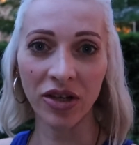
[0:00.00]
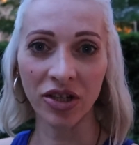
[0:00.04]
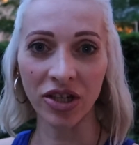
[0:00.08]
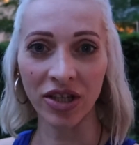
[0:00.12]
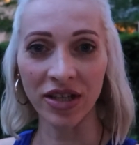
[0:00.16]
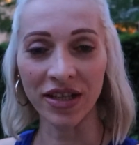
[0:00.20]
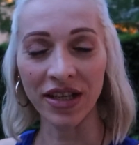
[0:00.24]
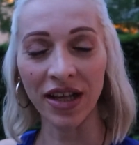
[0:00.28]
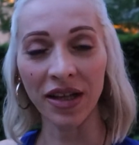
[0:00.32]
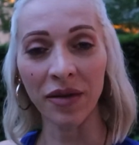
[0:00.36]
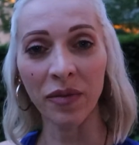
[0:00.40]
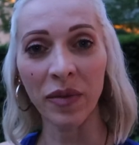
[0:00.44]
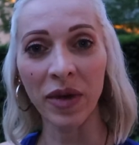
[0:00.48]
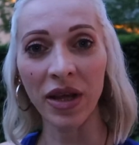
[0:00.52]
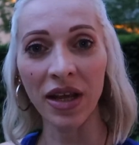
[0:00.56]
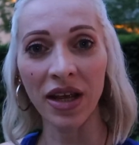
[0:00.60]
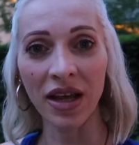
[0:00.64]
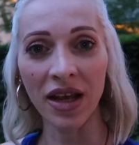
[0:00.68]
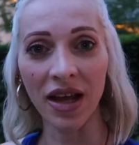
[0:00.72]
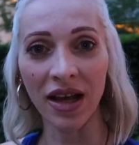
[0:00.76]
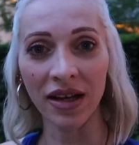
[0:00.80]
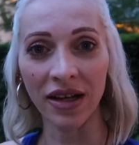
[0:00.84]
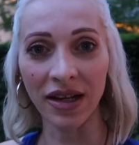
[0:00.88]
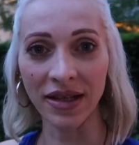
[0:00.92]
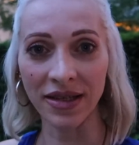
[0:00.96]
She sent
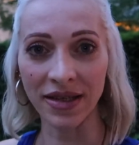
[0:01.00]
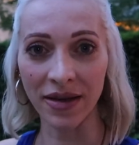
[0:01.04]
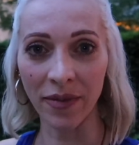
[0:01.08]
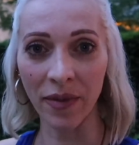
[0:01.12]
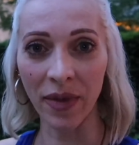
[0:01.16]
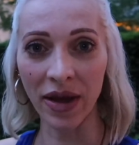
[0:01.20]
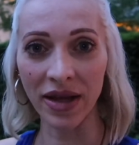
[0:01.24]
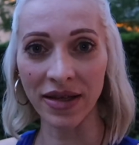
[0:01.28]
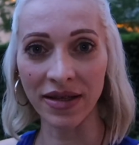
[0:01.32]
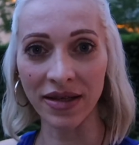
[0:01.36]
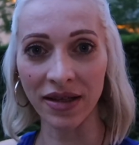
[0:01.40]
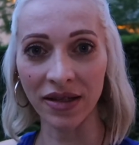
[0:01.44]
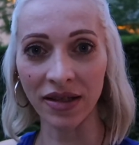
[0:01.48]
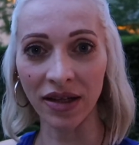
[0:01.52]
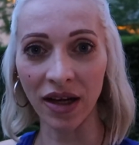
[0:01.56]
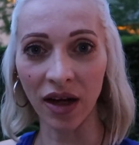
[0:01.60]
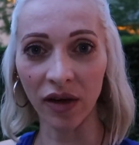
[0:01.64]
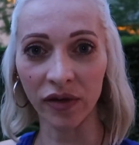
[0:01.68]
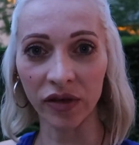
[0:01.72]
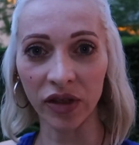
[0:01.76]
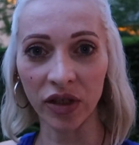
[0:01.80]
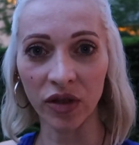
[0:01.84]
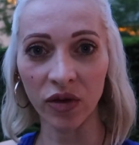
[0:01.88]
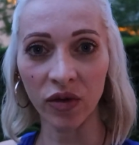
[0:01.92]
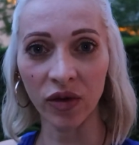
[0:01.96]
me an SMS in the
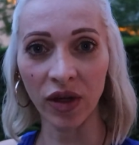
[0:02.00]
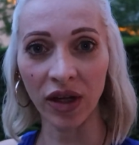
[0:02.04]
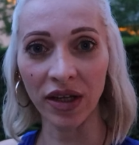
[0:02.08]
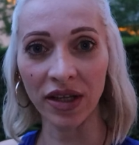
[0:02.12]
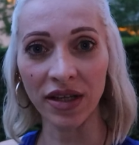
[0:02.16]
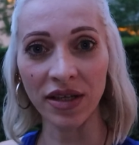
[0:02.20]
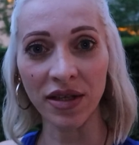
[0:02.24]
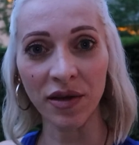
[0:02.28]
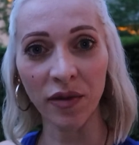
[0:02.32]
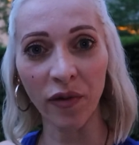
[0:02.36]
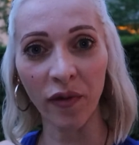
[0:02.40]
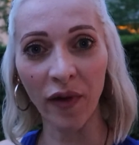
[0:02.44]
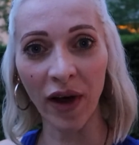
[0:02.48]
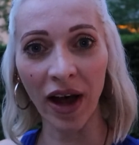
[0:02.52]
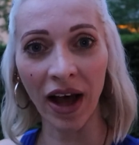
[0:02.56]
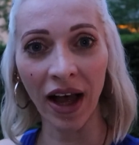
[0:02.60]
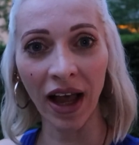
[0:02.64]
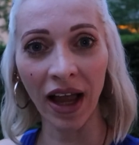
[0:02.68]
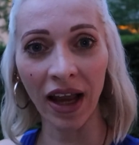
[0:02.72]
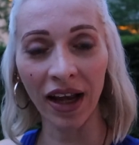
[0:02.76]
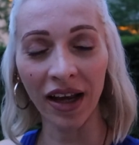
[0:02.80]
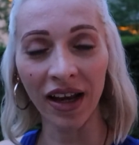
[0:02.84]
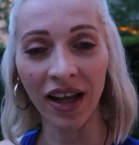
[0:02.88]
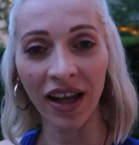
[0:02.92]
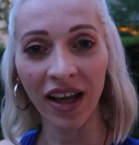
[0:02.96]
afternoon that he's
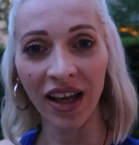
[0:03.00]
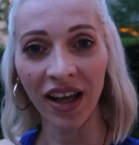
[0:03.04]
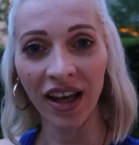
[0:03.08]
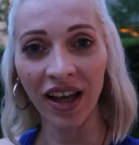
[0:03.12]
fine,